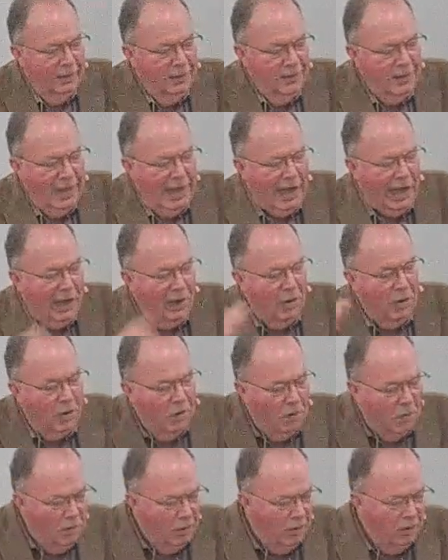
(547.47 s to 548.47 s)
See,
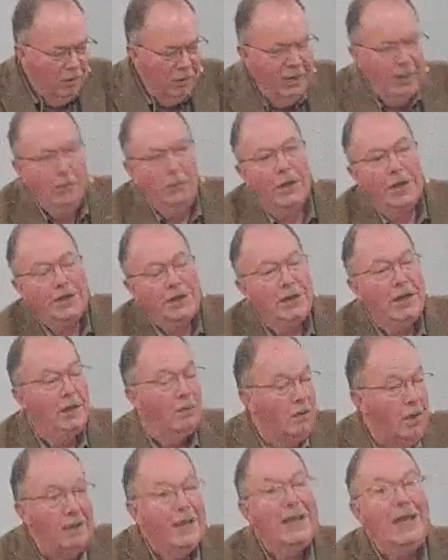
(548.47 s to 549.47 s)
how early was he?
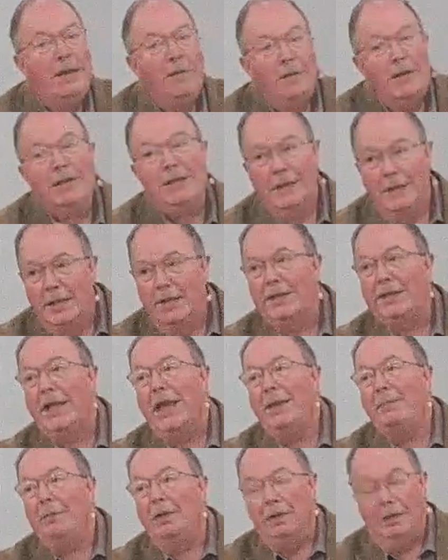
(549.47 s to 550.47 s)
Well, he was a
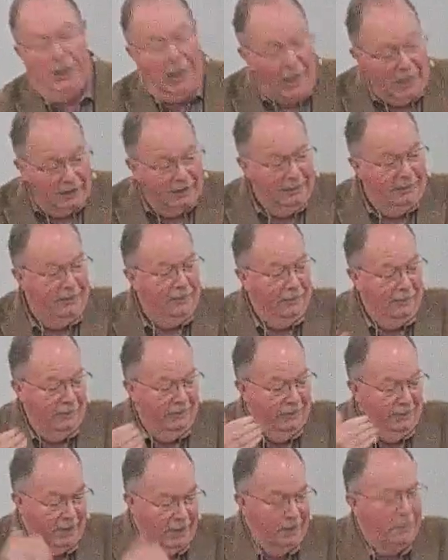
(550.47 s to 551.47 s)
disciple of
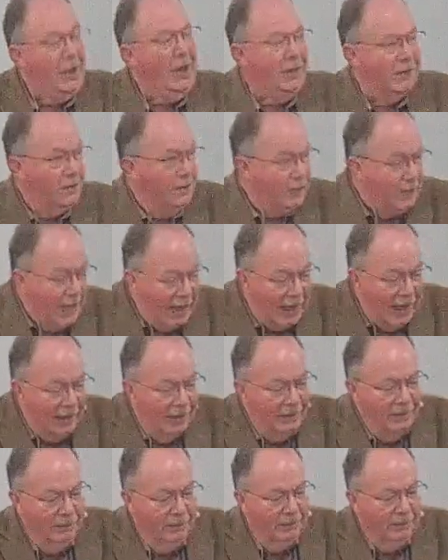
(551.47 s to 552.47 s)
the Apostle
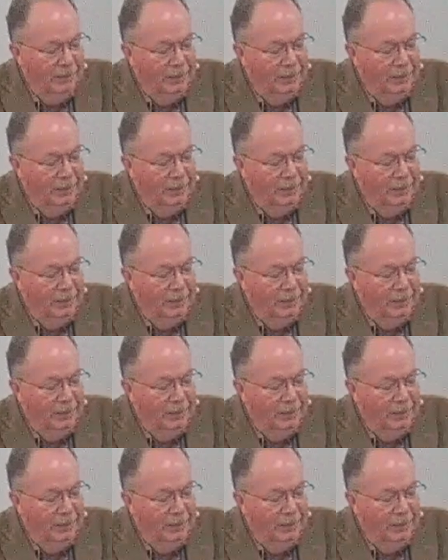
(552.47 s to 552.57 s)
John.